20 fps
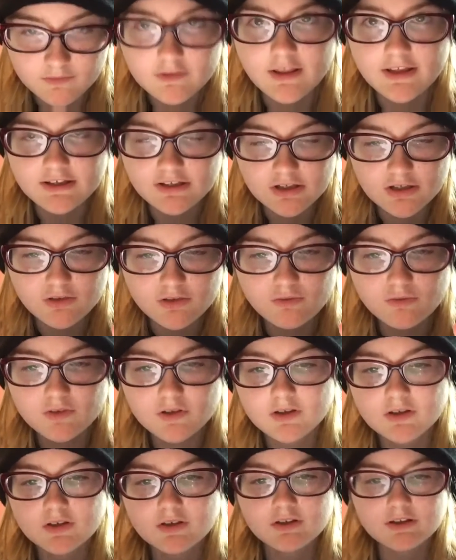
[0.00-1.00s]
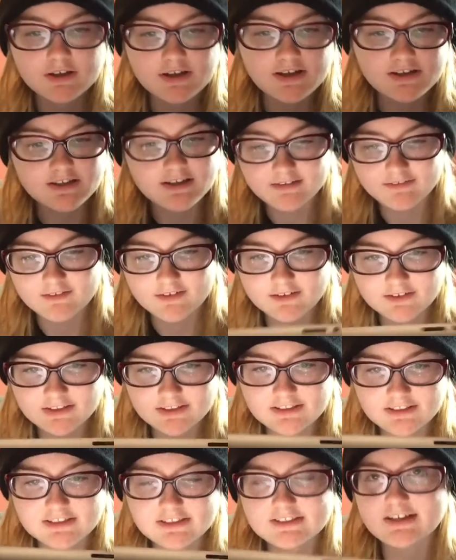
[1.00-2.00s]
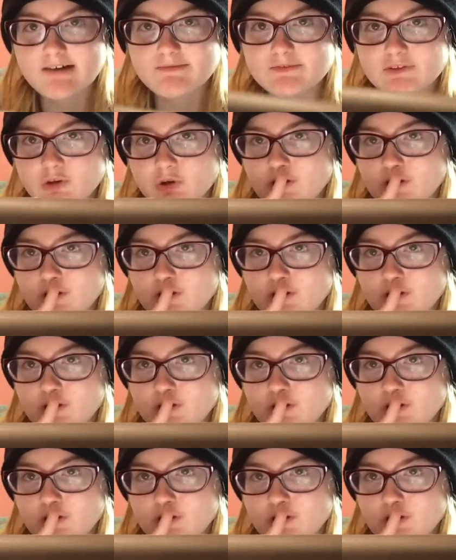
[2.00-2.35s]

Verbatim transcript: Thank you. Like I said, since he comes,